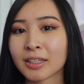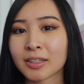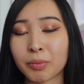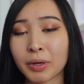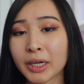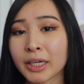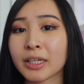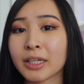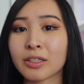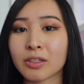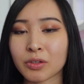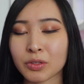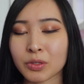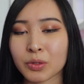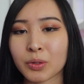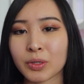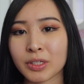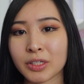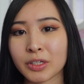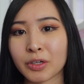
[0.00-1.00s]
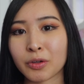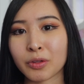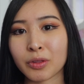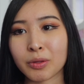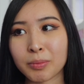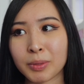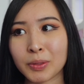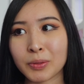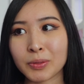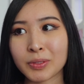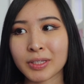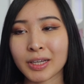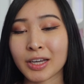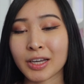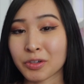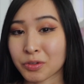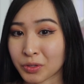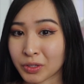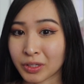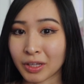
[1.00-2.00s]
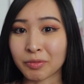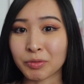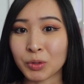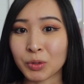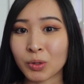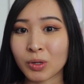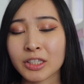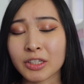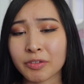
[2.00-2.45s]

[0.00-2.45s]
but it's also considered the most entry level.